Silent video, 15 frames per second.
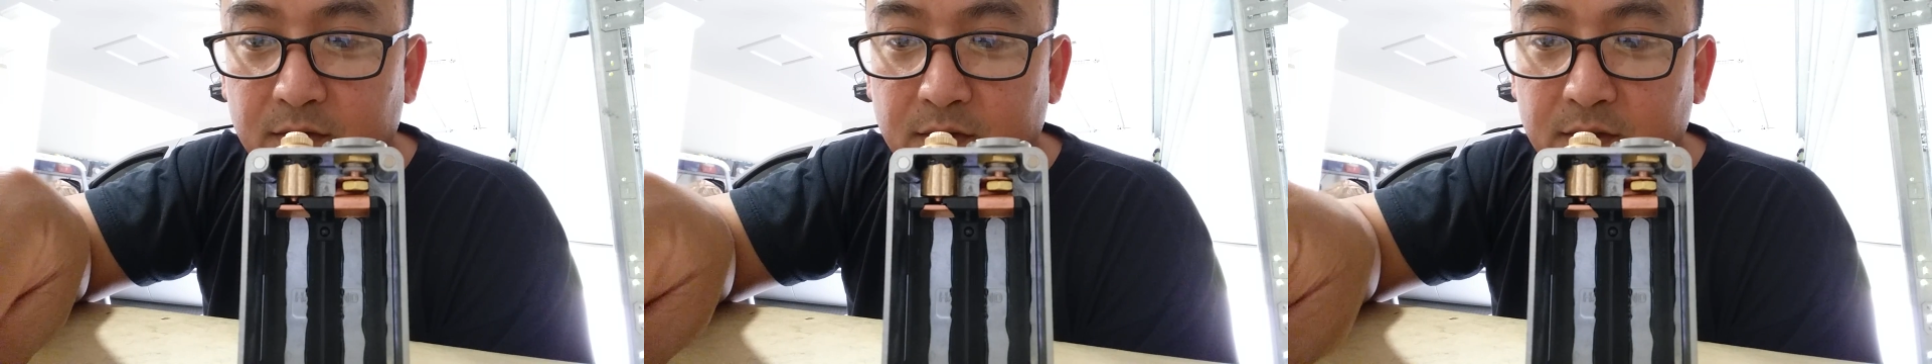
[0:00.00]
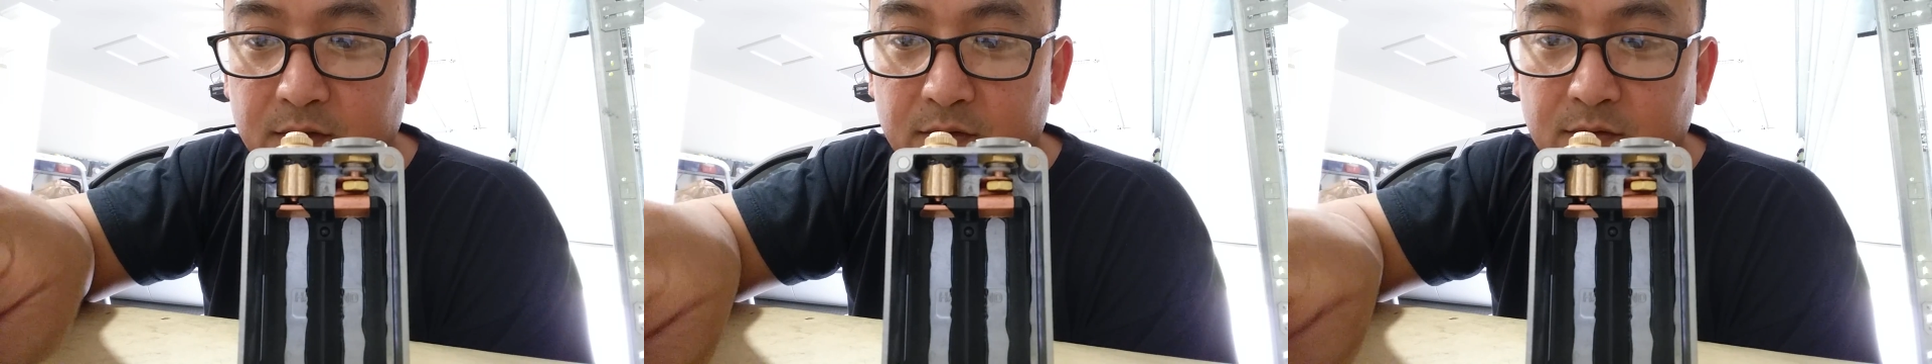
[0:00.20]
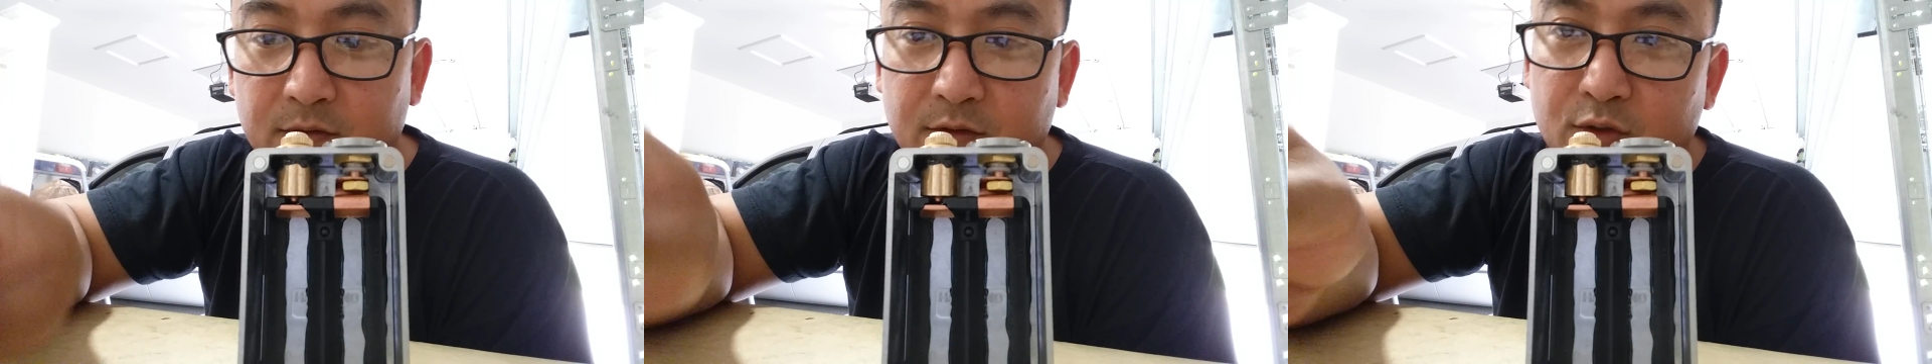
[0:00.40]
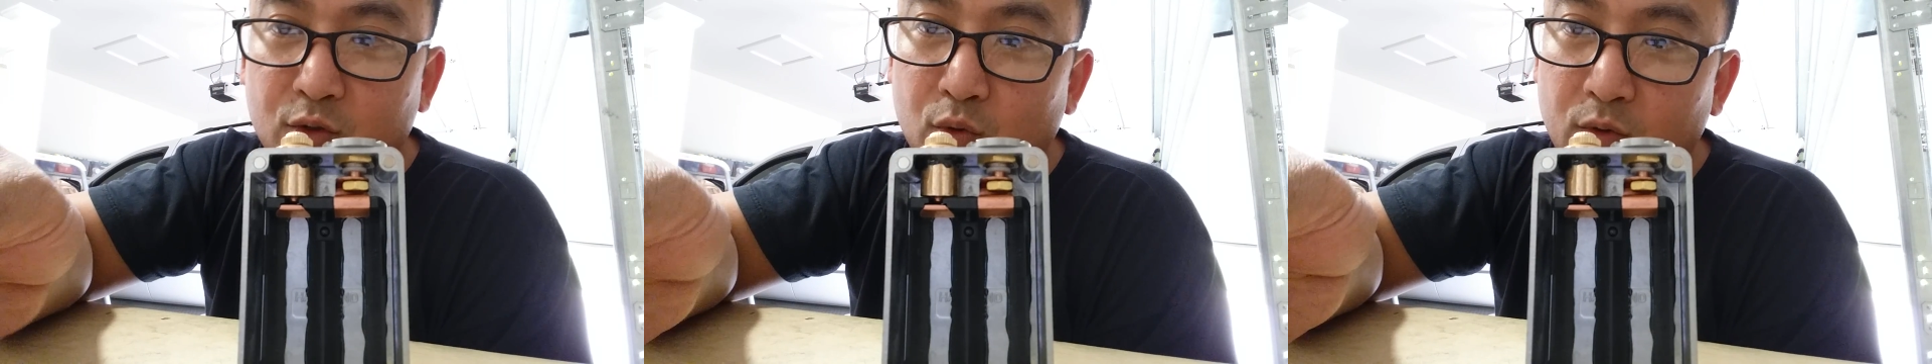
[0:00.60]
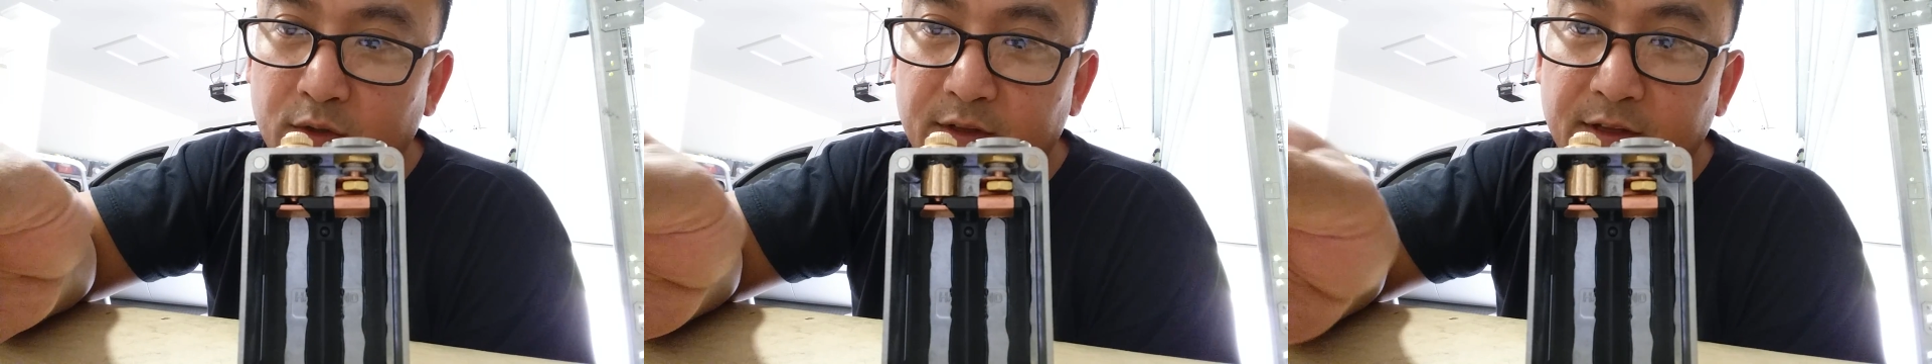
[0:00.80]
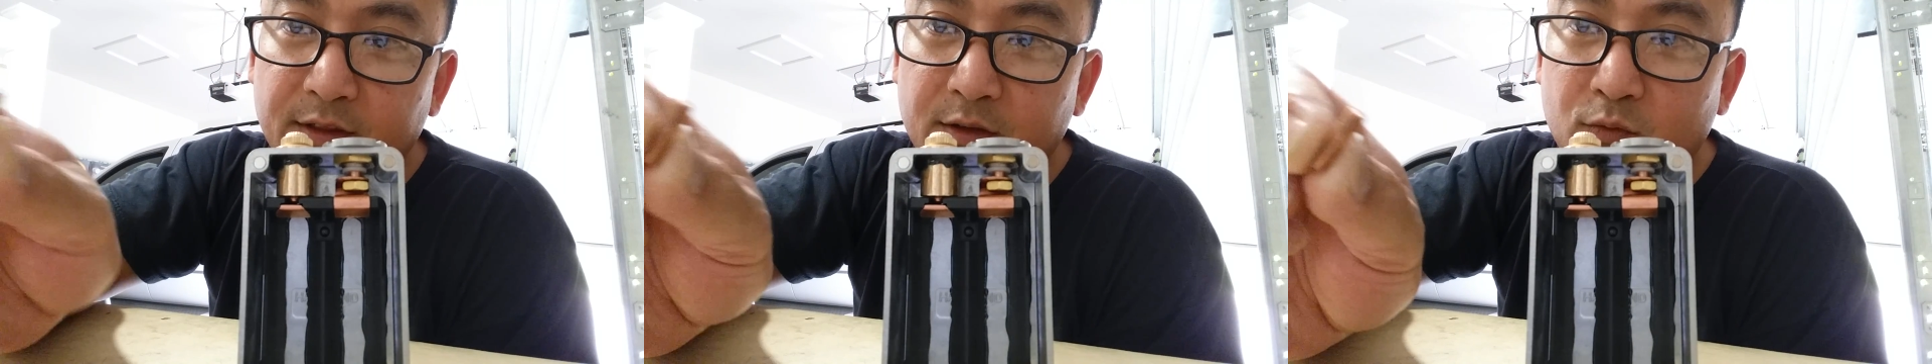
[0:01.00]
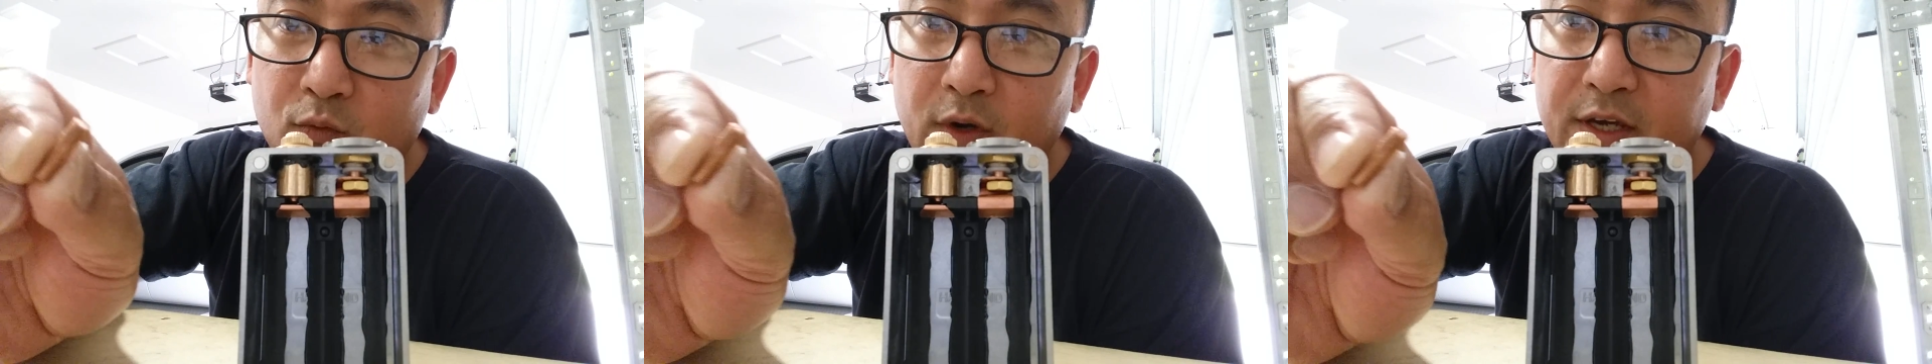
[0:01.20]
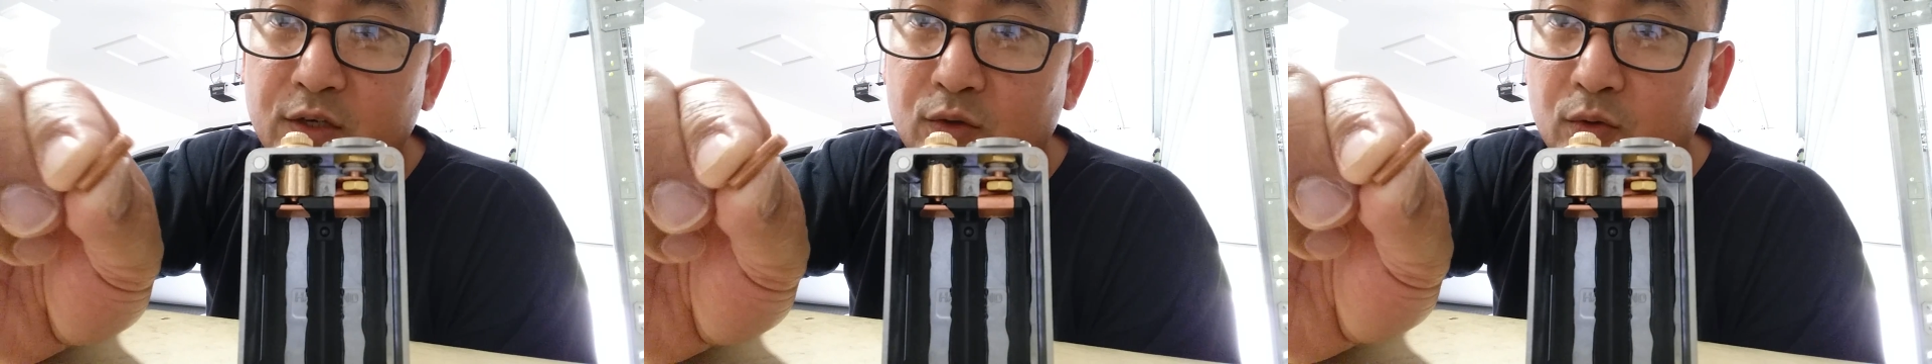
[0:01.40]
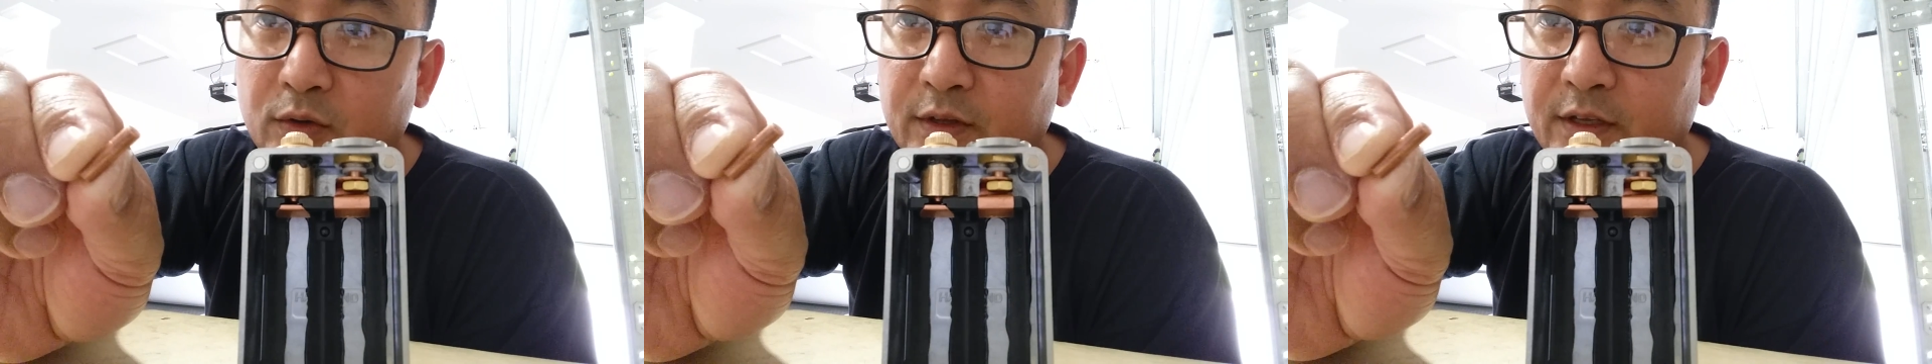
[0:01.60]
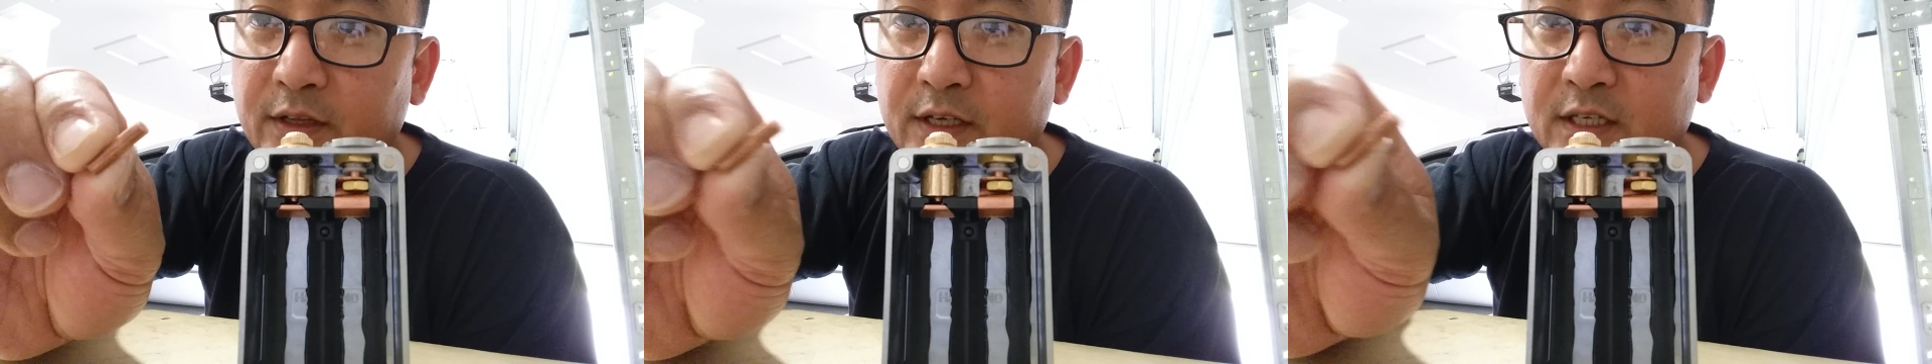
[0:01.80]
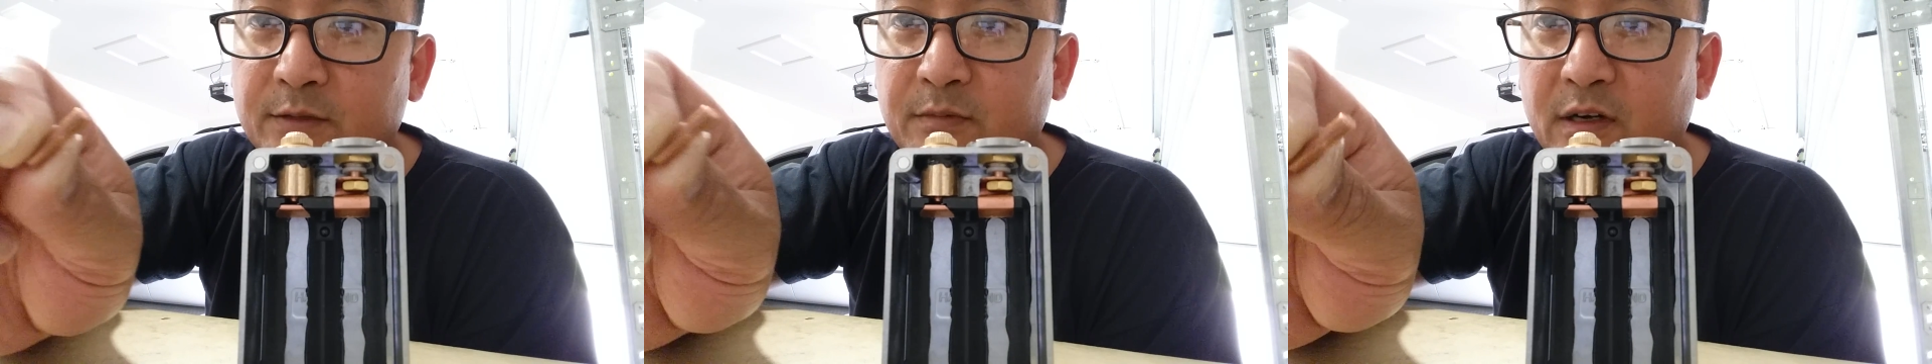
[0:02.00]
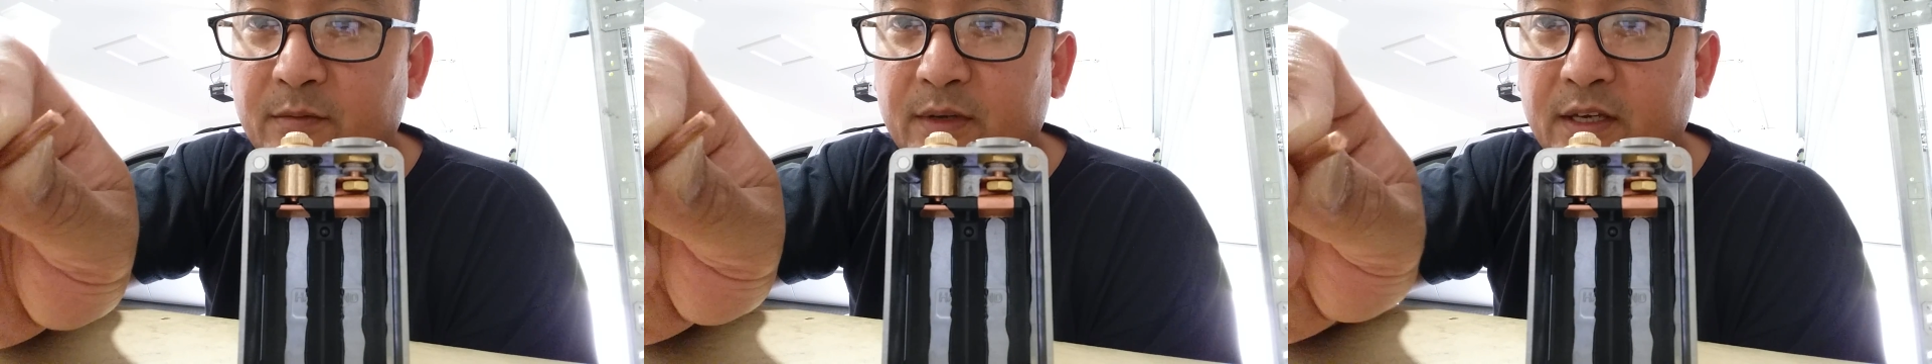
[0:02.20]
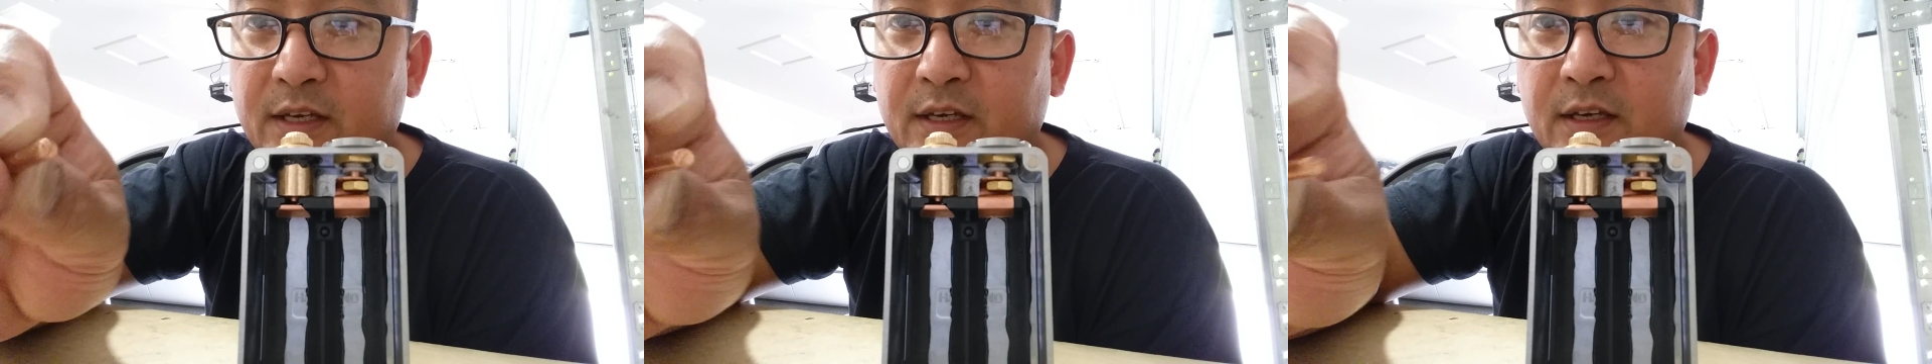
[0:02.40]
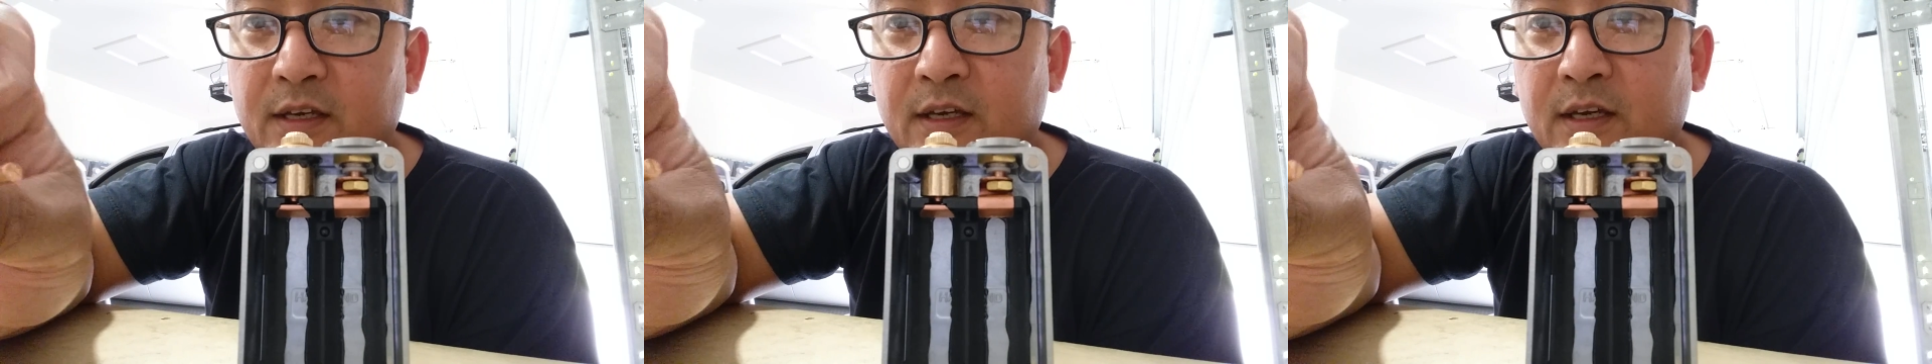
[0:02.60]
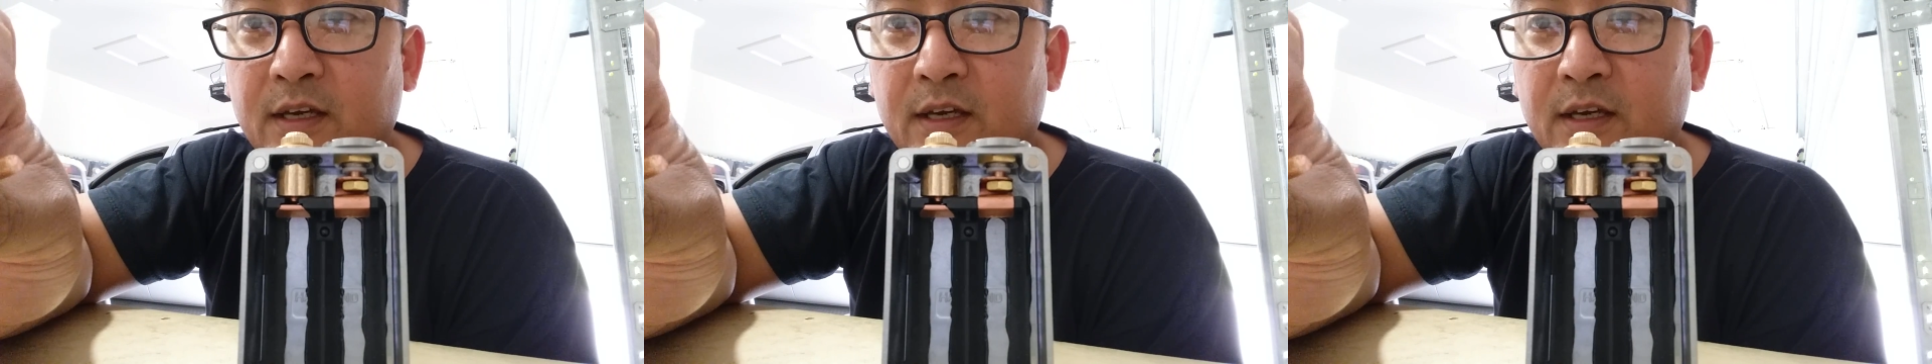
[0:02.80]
It's way shorter than this, probably